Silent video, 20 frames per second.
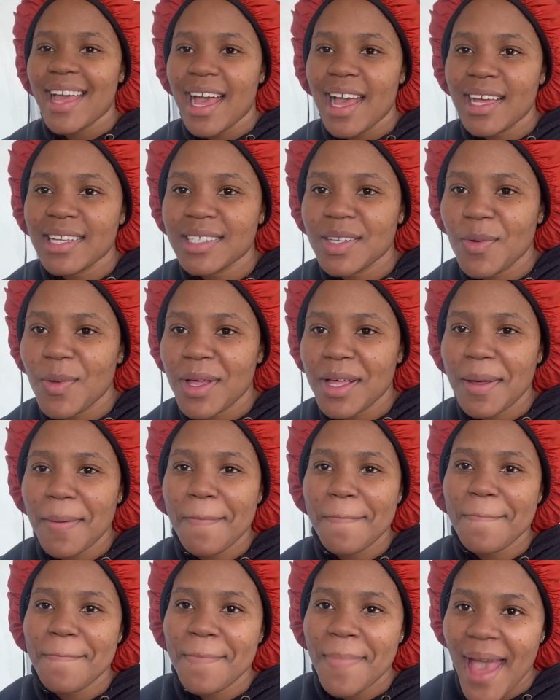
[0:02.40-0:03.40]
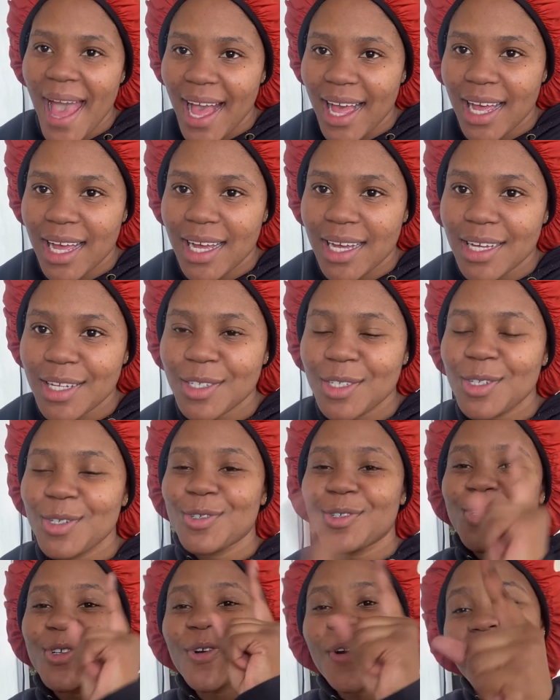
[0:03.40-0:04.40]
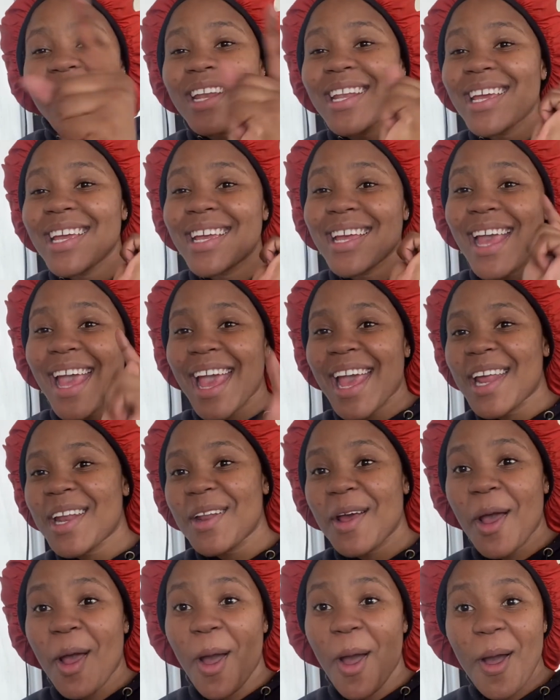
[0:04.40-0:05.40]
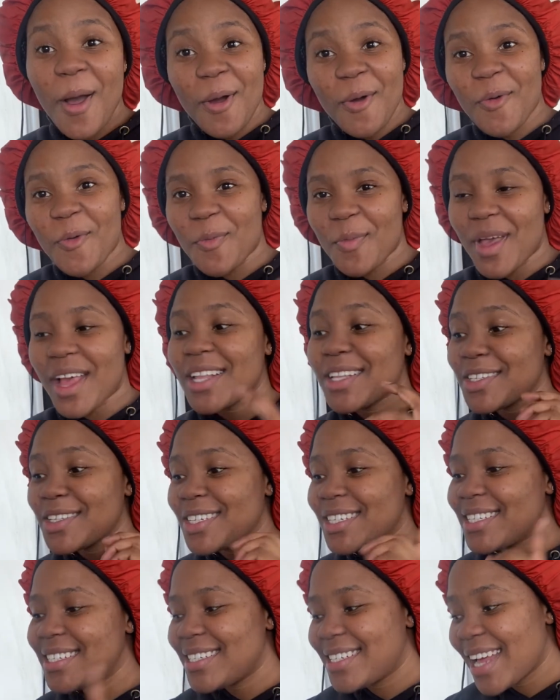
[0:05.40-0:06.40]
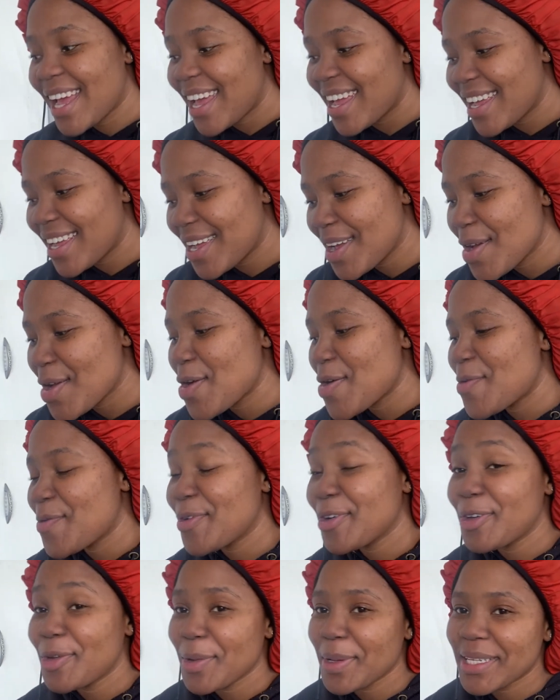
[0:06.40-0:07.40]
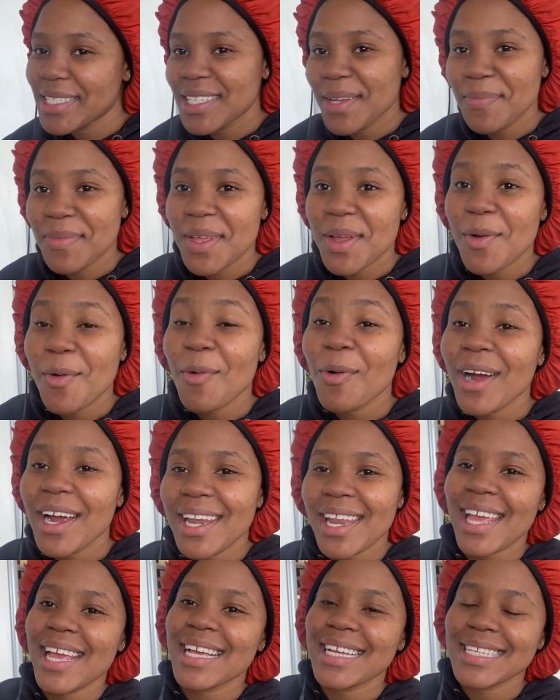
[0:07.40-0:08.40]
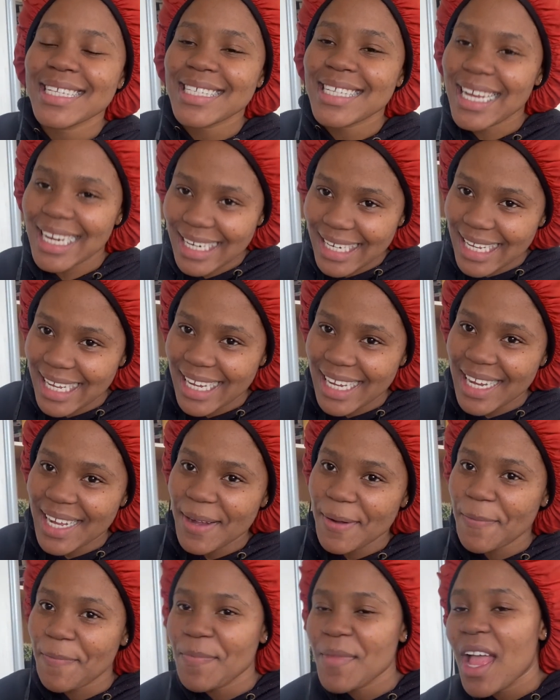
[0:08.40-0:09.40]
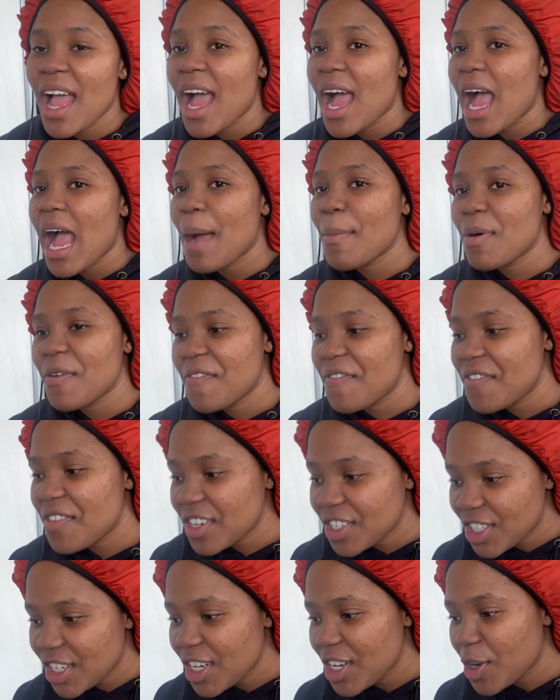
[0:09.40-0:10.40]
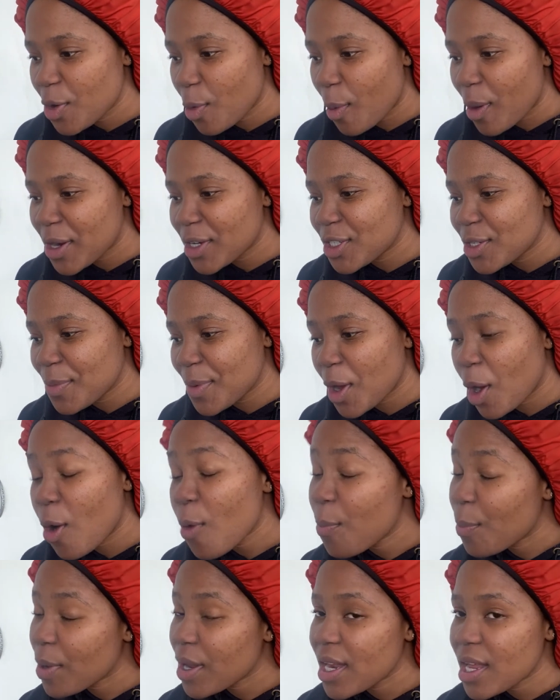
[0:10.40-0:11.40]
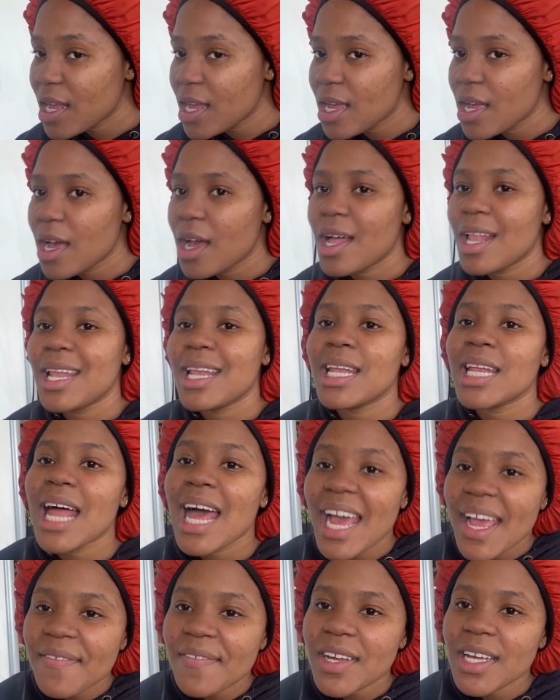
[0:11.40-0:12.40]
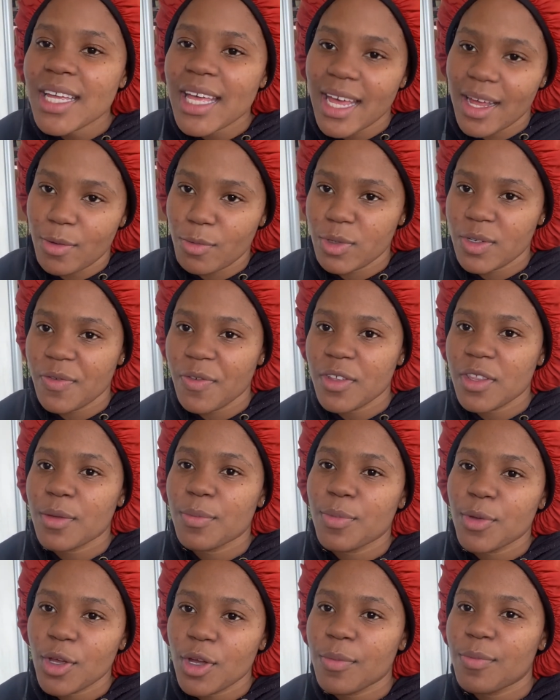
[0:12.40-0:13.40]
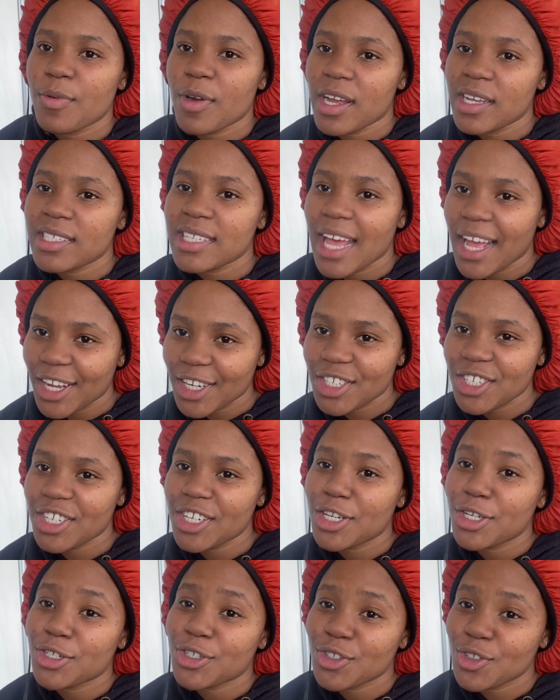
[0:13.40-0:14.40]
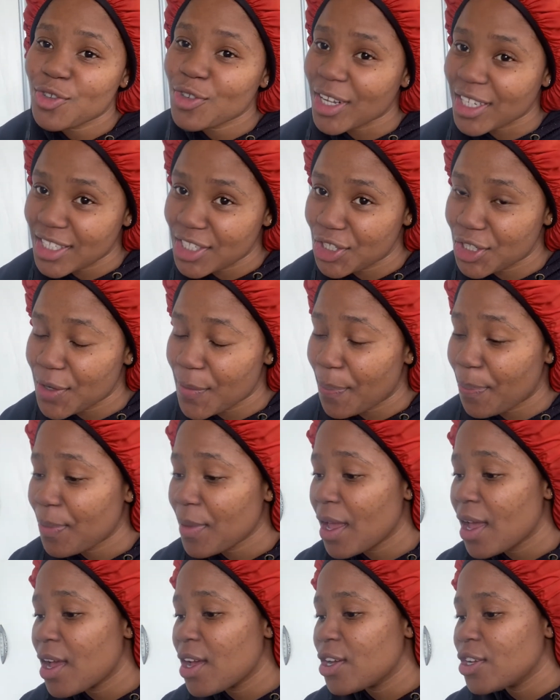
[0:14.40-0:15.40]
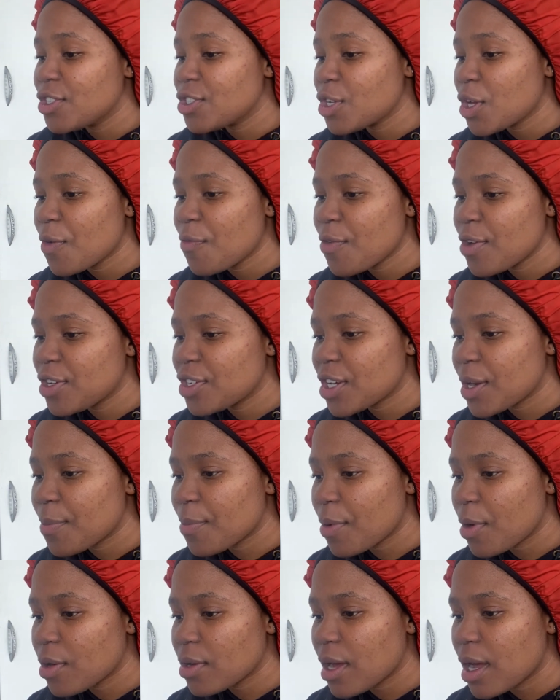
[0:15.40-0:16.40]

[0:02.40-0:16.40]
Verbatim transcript: guys, and welcome back to Trading at Home. And today we're doing something quite exciting. I'm officially going to be opening a live account for the Pure Price Action Strategy. So if we jump